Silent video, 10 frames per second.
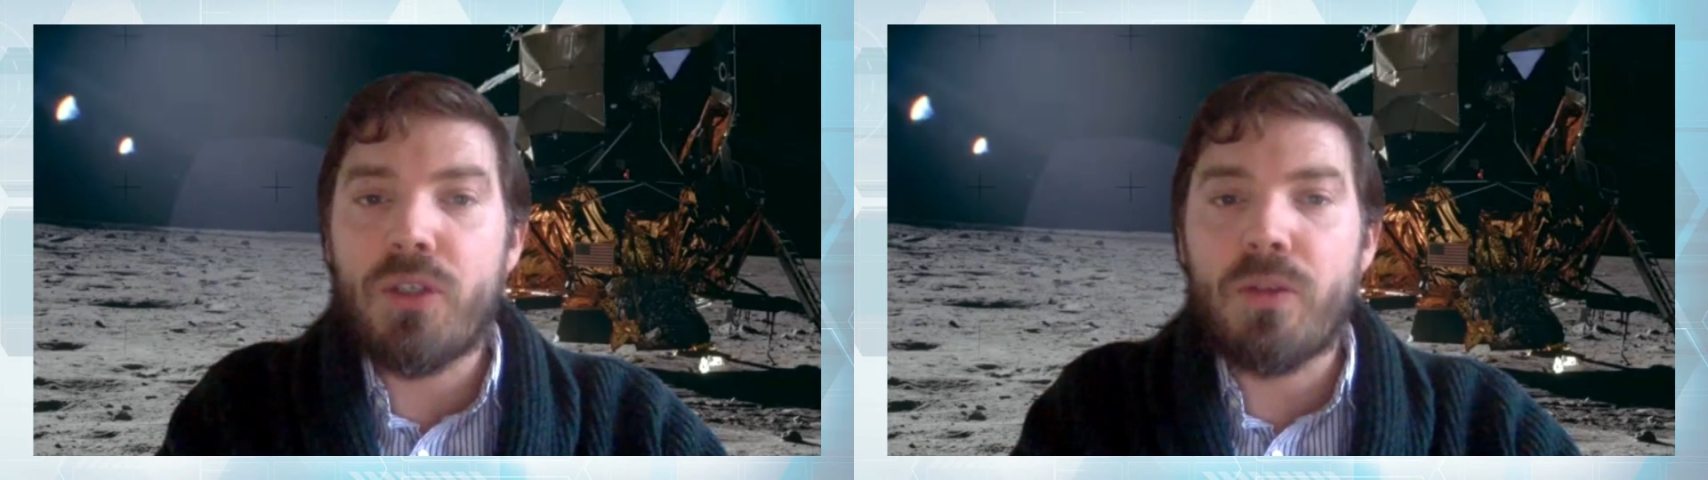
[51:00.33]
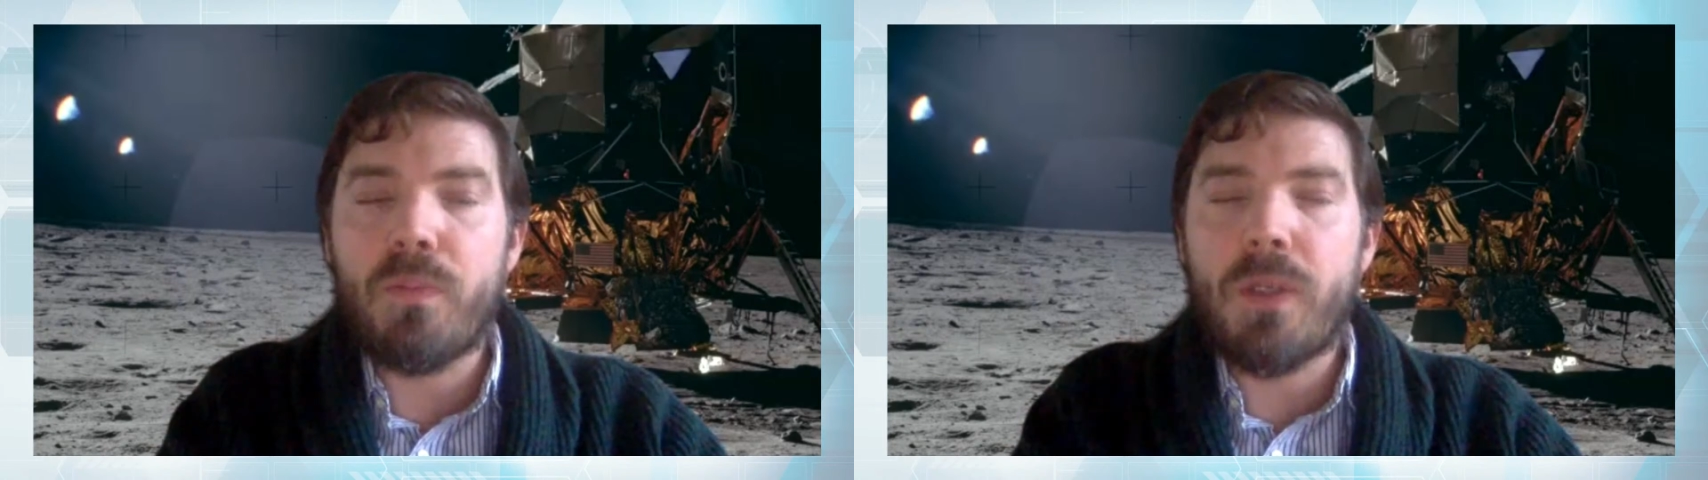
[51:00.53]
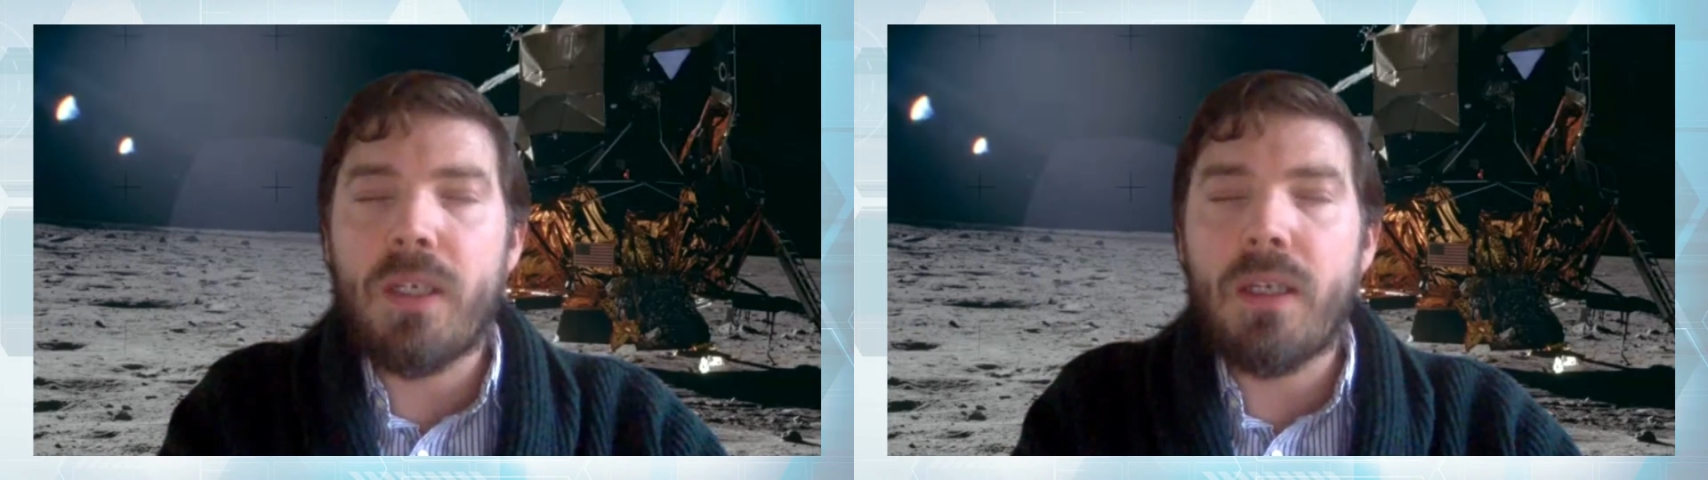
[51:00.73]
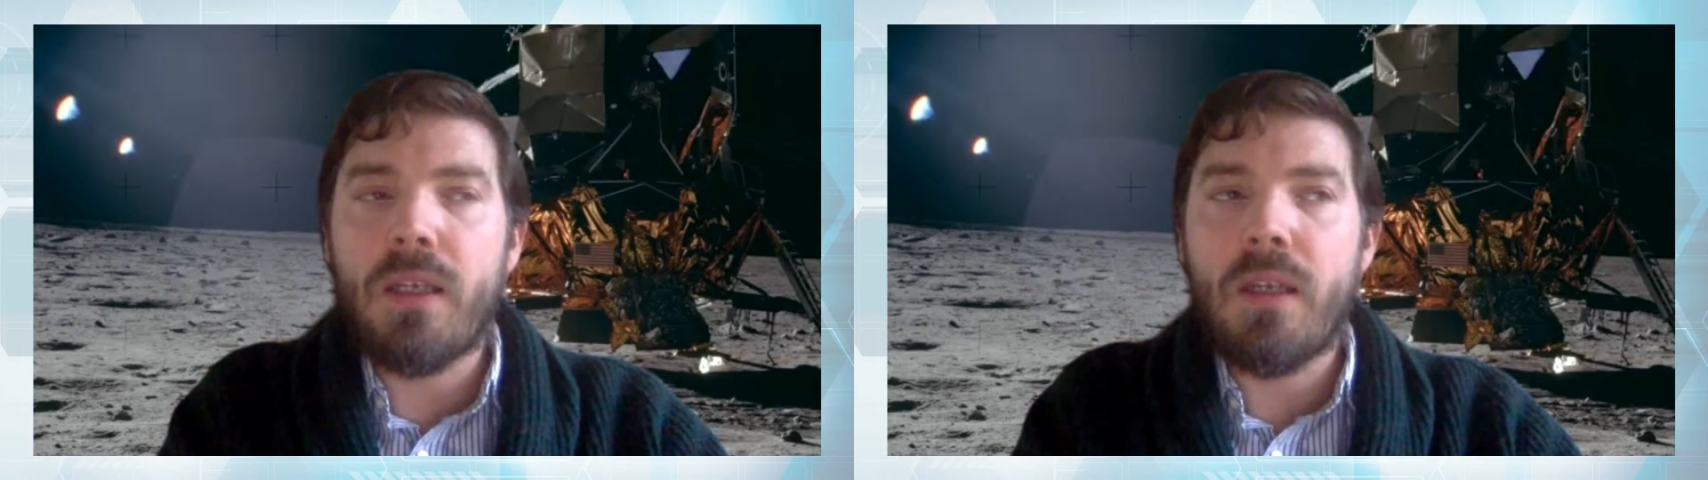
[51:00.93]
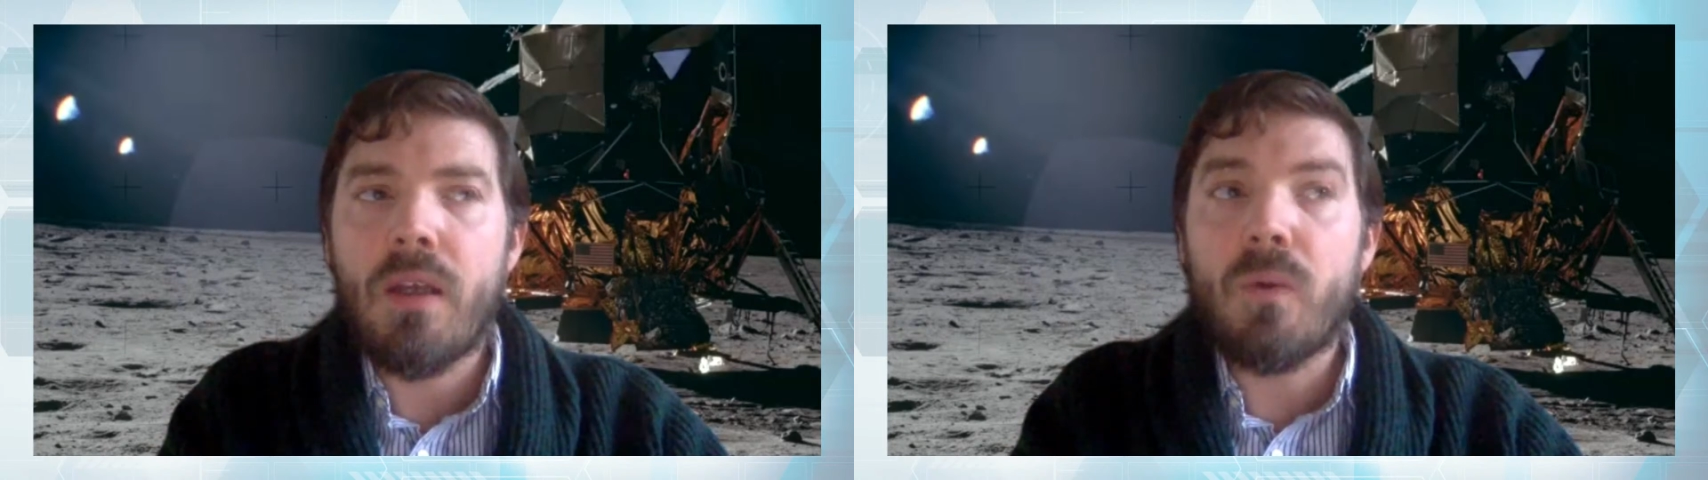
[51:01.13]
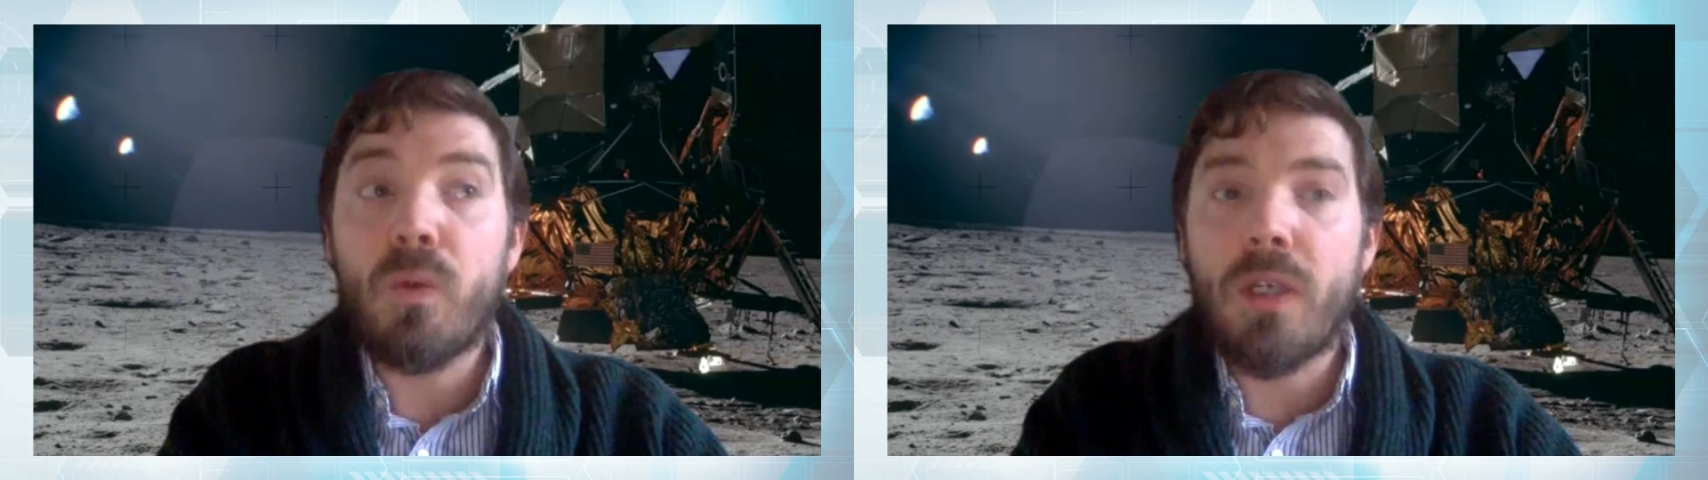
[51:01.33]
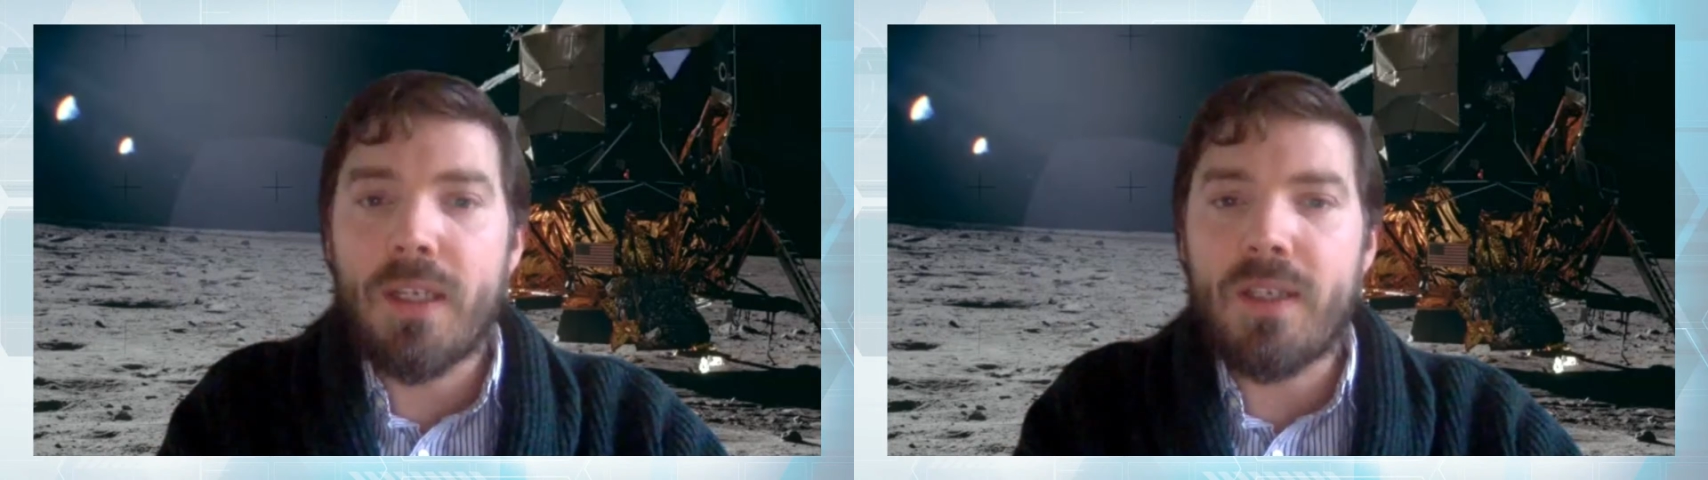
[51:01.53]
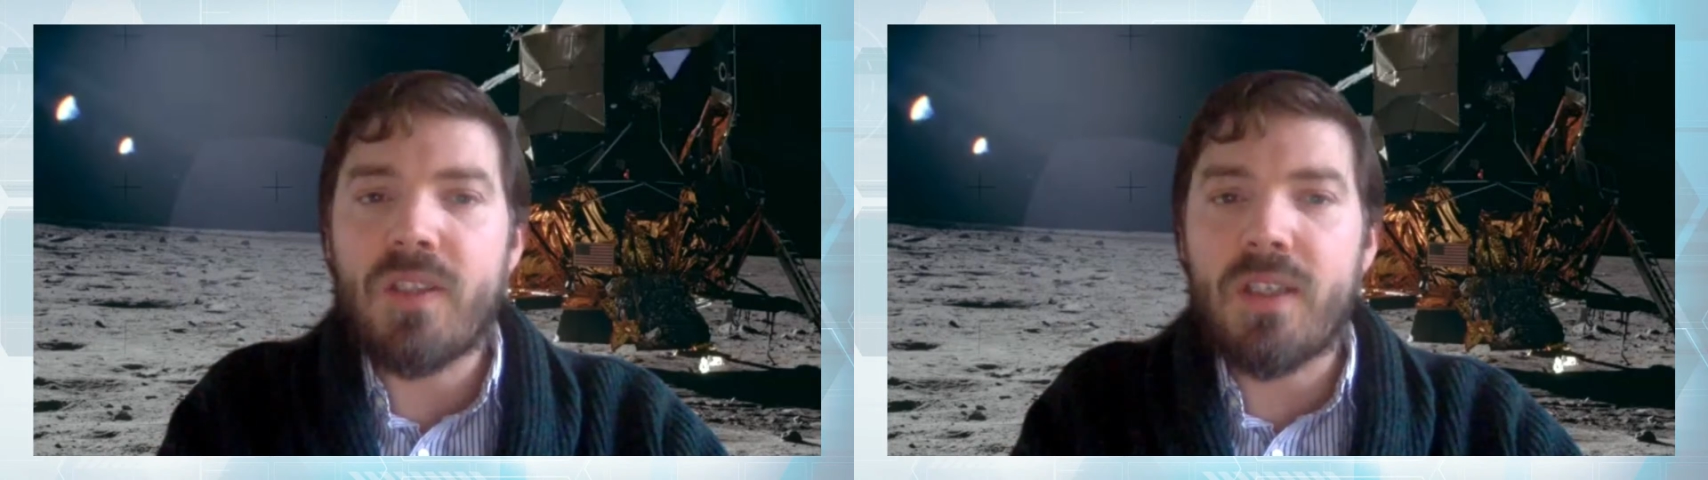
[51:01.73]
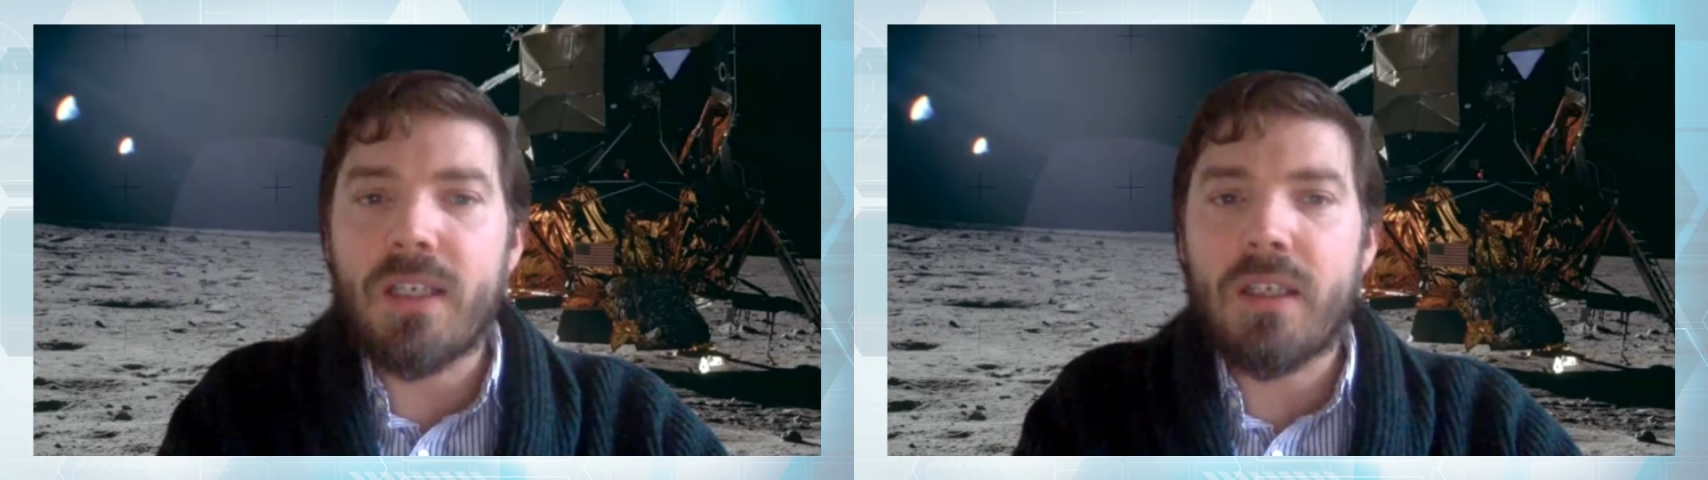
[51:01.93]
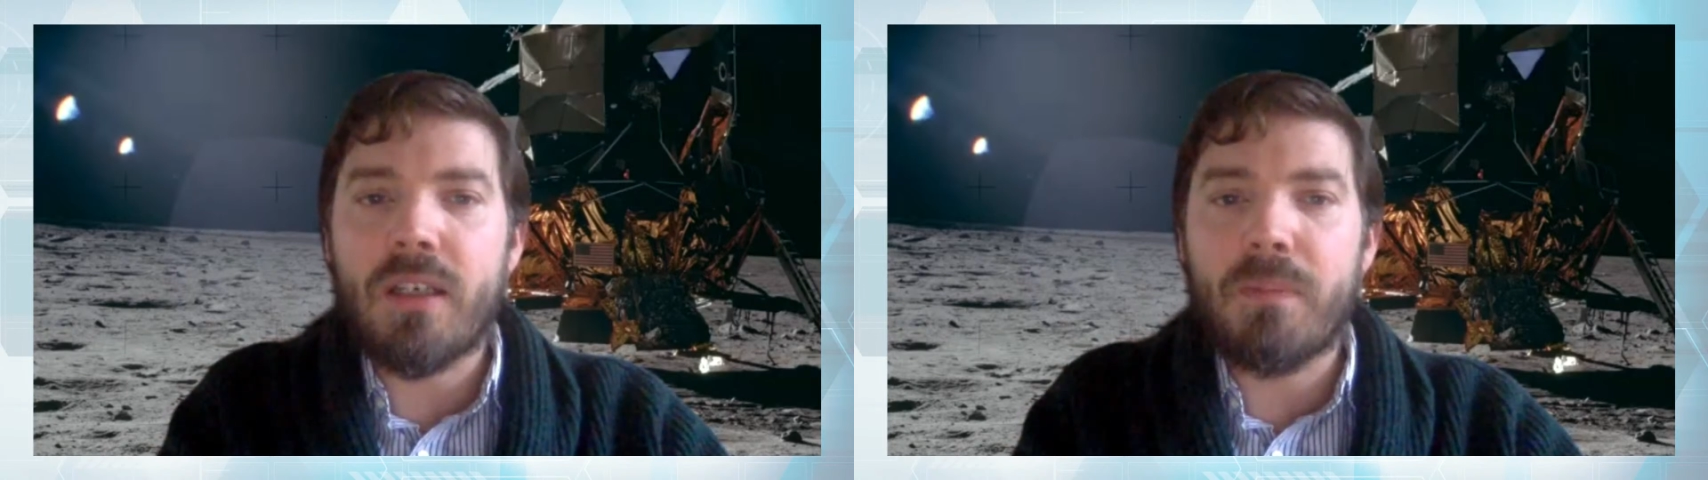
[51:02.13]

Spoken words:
should be realistic